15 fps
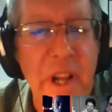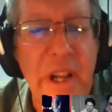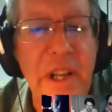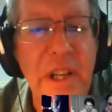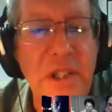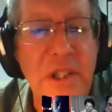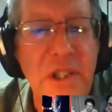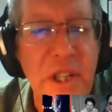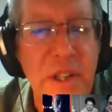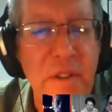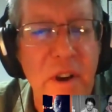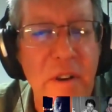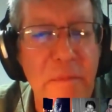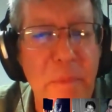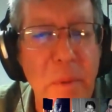decades to
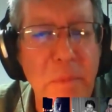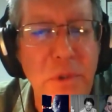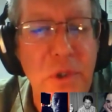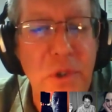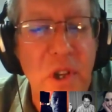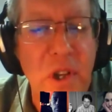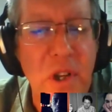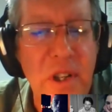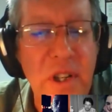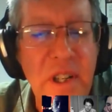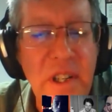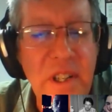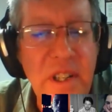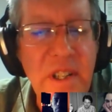give off Bremsstrahlung.